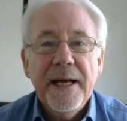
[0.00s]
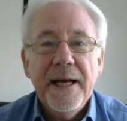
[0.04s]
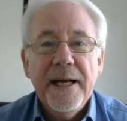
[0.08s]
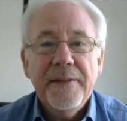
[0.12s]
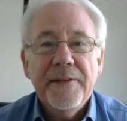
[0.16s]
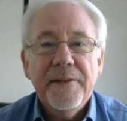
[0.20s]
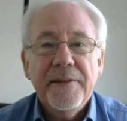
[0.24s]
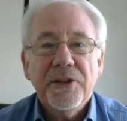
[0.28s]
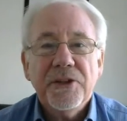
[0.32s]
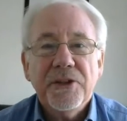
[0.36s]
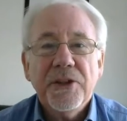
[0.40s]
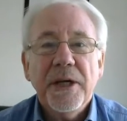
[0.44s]

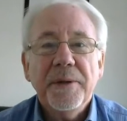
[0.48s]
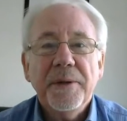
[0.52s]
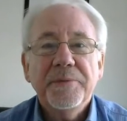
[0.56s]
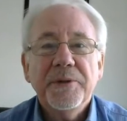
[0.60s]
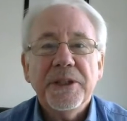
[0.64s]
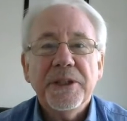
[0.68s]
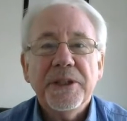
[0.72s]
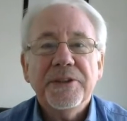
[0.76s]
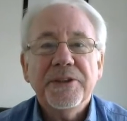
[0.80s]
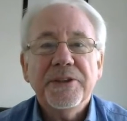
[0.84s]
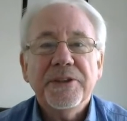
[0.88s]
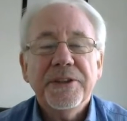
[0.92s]
And the
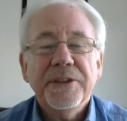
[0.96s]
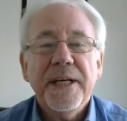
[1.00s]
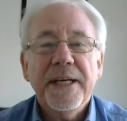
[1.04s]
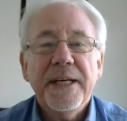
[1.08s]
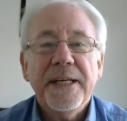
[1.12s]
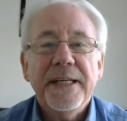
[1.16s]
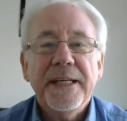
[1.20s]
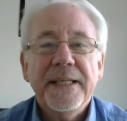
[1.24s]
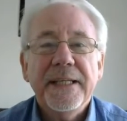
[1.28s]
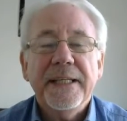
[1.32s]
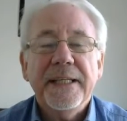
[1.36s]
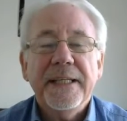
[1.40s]
subject
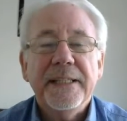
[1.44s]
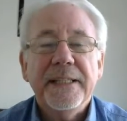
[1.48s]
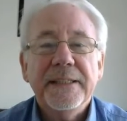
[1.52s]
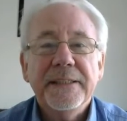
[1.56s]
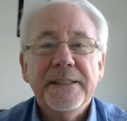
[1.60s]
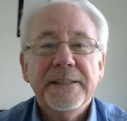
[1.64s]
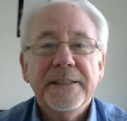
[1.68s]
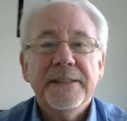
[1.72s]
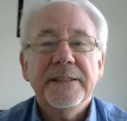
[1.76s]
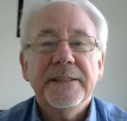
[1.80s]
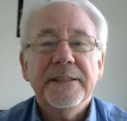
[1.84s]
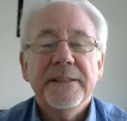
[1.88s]
today
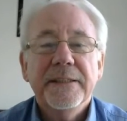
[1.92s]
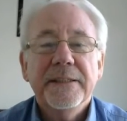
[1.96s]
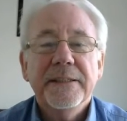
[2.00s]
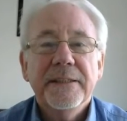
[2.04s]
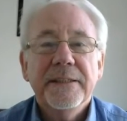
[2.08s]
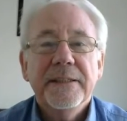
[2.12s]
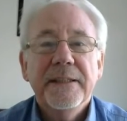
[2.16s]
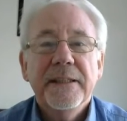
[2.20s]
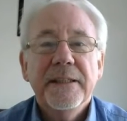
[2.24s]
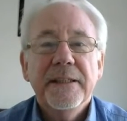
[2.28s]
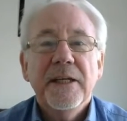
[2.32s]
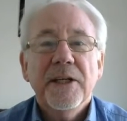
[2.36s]
is
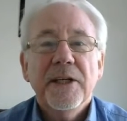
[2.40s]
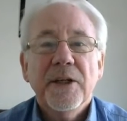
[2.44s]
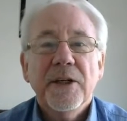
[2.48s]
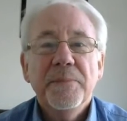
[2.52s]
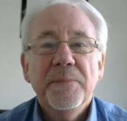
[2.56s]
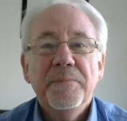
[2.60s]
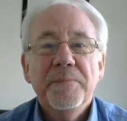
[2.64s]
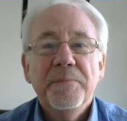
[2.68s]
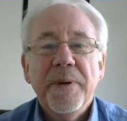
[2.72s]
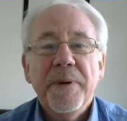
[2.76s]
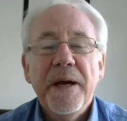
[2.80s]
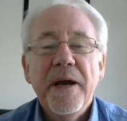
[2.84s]

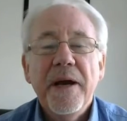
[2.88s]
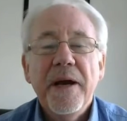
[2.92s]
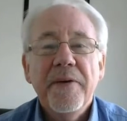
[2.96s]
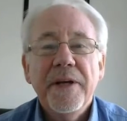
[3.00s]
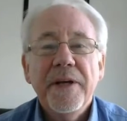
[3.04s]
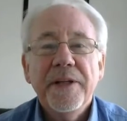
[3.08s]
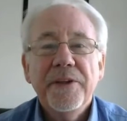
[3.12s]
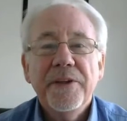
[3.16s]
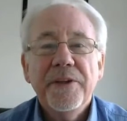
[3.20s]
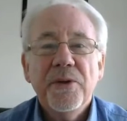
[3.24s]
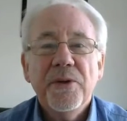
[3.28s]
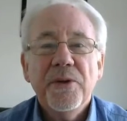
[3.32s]

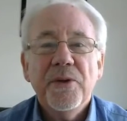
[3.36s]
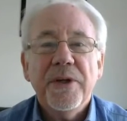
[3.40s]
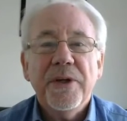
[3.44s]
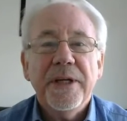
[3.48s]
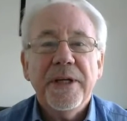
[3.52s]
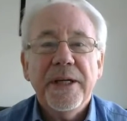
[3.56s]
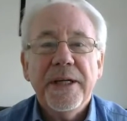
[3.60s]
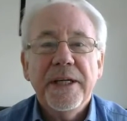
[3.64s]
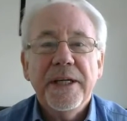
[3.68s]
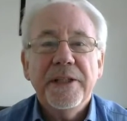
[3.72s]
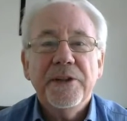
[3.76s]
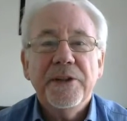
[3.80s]
comparing
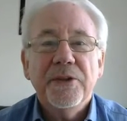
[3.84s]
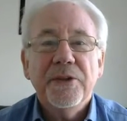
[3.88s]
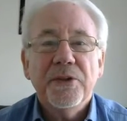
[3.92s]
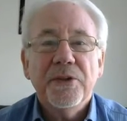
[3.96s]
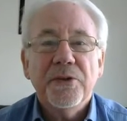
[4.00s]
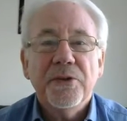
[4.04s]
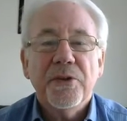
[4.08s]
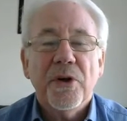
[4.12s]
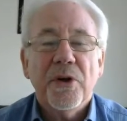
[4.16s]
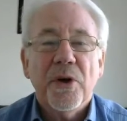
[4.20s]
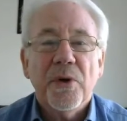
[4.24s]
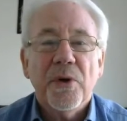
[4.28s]
your
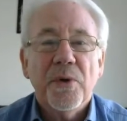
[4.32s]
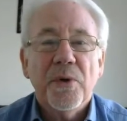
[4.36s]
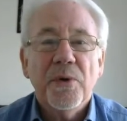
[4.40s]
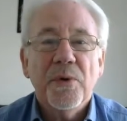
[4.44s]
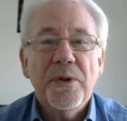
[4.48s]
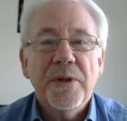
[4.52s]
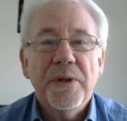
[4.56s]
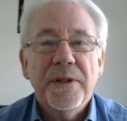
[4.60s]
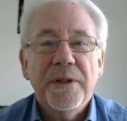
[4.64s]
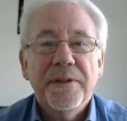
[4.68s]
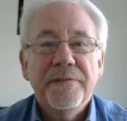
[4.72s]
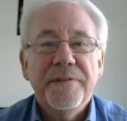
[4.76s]

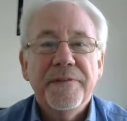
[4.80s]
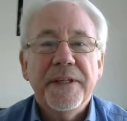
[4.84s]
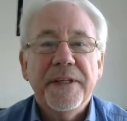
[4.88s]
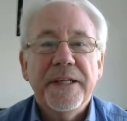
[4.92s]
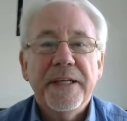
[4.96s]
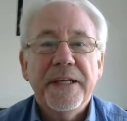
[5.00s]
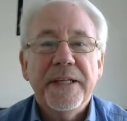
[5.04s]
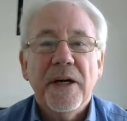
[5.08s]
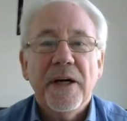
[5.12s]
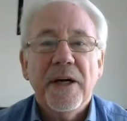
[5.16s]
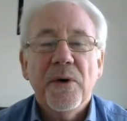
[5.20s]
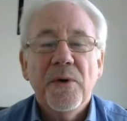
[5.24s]
intro
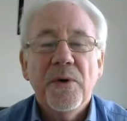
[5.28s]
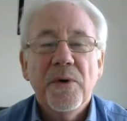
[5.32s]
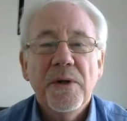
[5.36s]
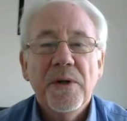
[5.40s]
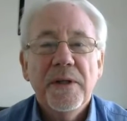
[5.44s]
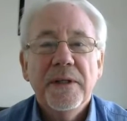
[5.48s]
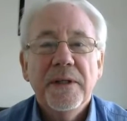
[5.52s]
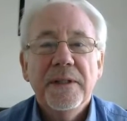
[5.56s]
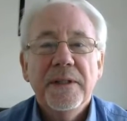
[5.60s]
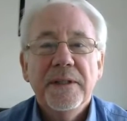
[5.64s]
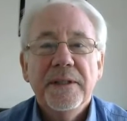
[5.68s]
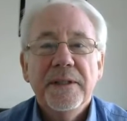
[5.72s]
video
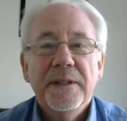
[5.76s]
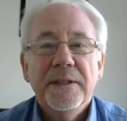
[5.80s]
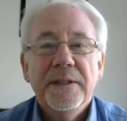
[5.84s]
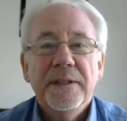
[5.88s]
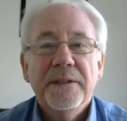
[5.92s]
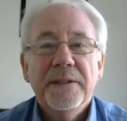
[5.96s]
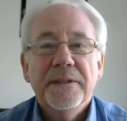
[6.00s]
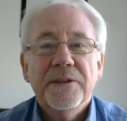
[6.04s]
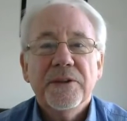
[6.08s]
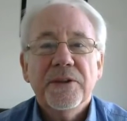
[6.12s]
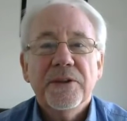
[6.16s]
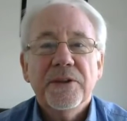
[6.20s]

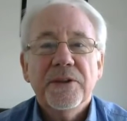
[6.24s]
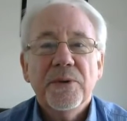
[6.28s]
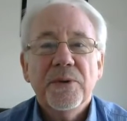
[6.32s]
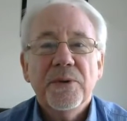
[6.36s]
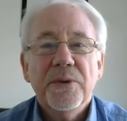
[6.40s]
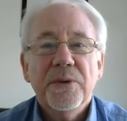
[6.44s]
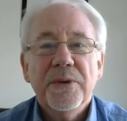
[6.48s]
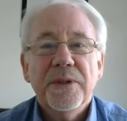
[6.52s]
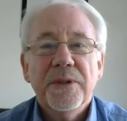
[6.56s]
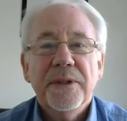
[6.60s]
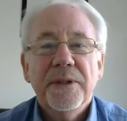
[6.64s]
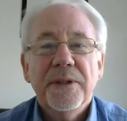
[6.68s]

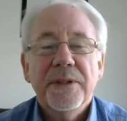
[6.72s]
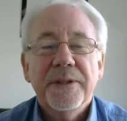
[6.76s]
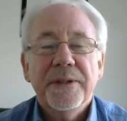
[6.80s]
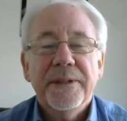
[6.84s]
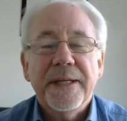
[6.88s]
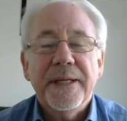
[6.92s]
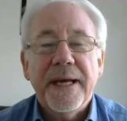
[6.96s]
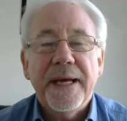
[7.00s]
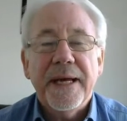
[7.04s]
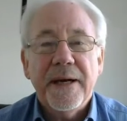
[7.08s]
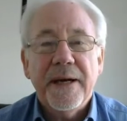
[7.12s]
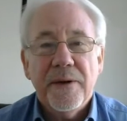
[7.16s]
to
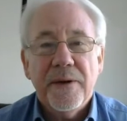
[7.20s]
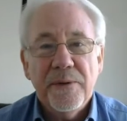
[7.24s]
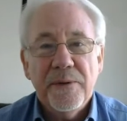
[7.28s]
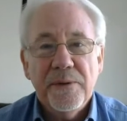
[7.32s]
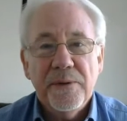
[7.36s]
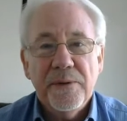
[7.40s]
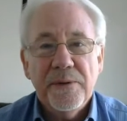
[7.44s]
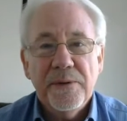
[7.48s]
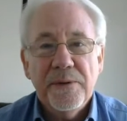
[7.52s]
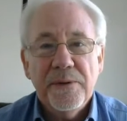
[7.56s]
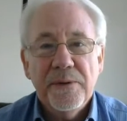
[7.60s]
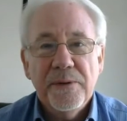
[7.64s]
now.
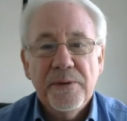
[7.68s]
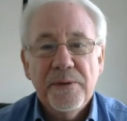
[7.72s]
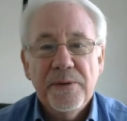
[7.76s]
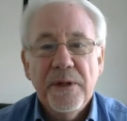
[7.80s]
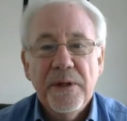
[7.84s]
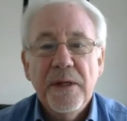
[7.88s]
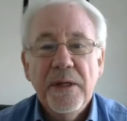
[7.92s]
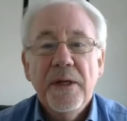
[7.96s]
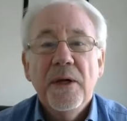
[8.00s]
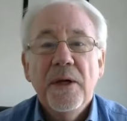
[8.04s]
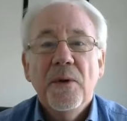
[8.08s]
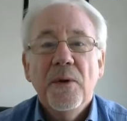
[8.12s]

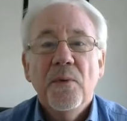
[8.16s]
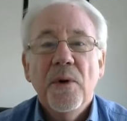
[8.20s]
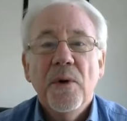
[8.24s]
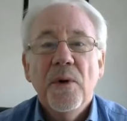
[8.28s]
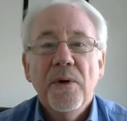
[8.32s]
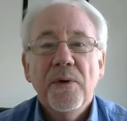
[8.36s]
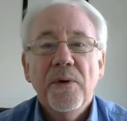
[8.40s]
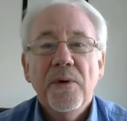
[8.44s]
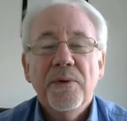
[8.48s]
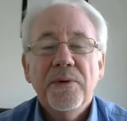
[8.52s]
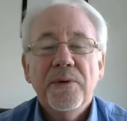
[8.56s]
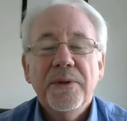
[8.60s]

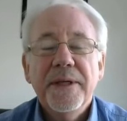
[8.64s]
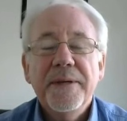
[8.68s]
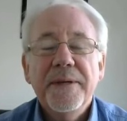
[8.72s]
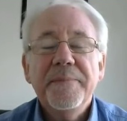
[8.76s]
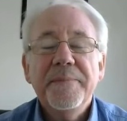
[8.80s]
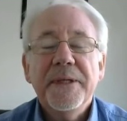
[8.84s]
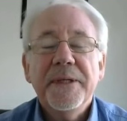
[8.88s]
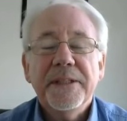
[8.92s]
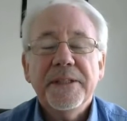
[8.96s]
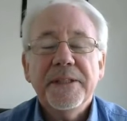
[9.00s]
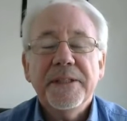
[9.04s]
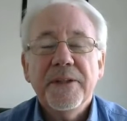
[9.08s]
Well,
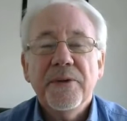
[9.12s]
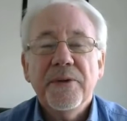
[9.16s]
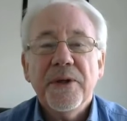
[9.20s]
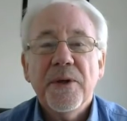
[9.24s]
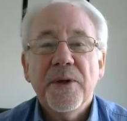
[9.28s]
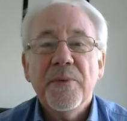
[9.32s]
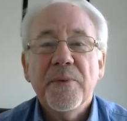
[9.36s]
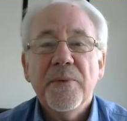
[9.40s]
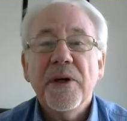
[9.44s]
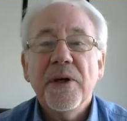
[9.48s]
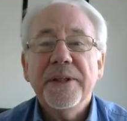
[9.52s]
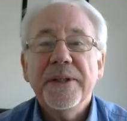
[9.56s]
let me tell
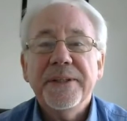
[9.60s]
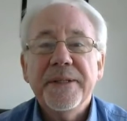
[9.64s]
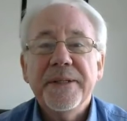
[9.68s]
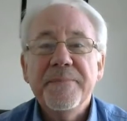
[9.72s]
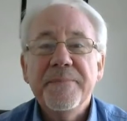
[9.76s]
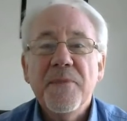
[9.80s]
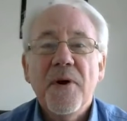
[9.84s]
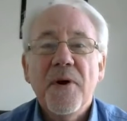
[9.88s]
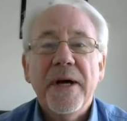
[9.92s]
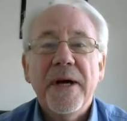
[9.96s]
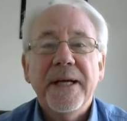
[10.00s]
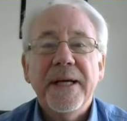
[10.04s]
you, when I
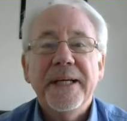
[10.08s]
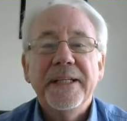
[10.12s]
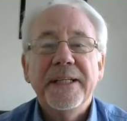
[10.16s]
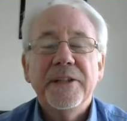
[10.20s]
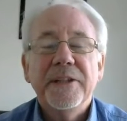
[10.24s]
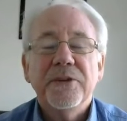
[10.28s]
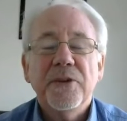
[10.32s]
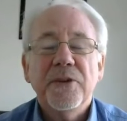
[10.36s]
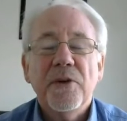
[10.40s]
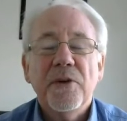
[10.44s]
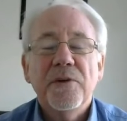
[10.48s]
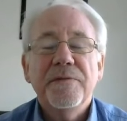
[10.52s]
did my
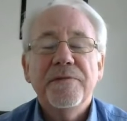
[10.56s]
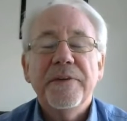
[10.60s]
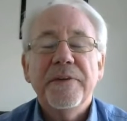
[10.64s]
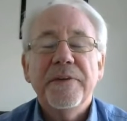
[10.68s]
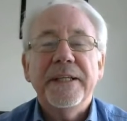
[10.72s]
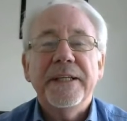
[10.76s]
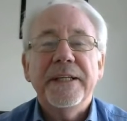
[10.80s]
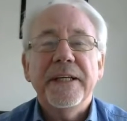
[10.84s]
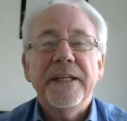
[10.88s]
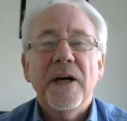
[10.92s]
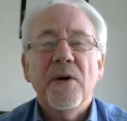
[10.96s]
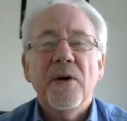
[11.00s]
intro
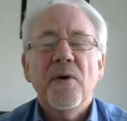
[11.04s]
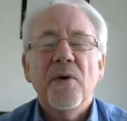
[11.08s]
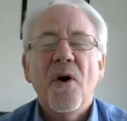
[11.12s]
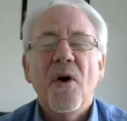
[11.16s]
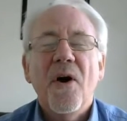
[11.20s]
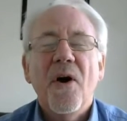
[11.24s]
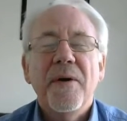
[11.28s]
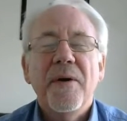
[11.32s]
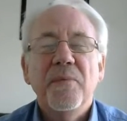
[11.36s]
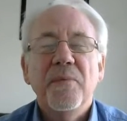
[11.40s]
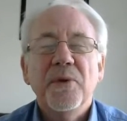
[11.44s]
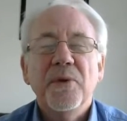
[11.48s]
video,
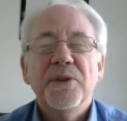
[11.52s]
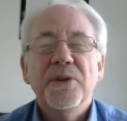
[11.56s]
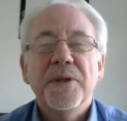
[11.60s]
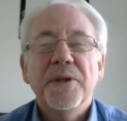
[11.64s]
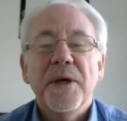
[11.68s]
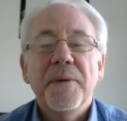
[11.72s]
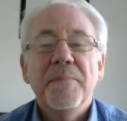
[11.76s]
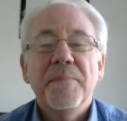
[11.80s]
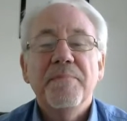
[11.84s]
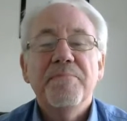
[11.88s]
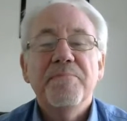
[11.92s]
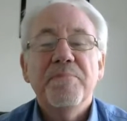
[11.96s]
I was
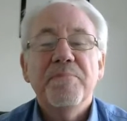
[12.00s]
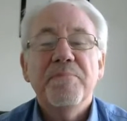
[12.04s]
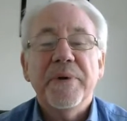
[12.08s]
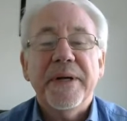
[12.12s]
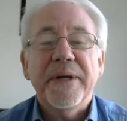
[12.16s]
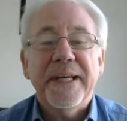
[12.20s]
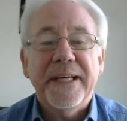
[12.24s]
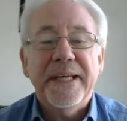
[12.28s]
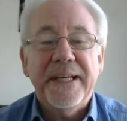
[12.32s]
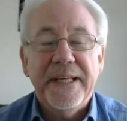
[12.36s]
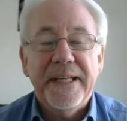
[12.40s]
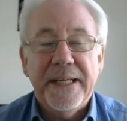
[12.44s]

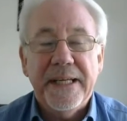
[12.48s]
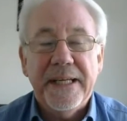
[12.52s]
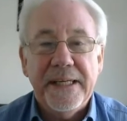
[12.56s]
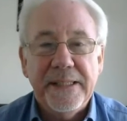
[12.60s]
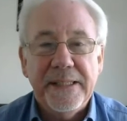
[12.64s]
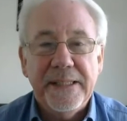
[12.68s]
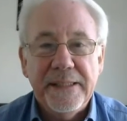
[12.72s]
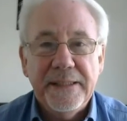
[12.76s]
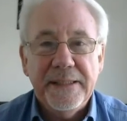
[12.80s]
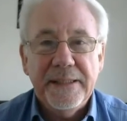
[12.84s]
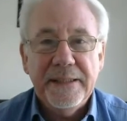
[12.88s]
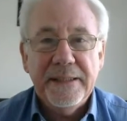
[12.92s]
bricking it
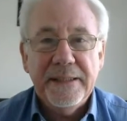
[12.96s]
